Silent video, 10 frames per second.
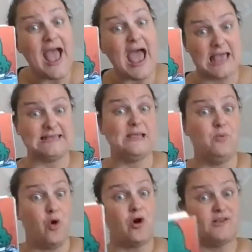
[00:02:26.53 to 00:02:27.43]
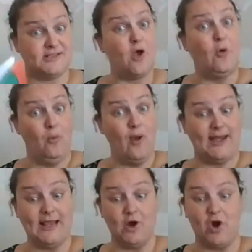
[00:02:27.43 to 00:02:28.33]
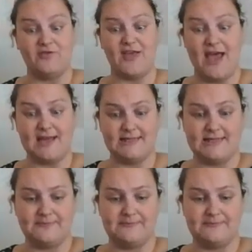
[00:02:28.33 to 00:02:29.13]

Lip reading: as he was when he got that.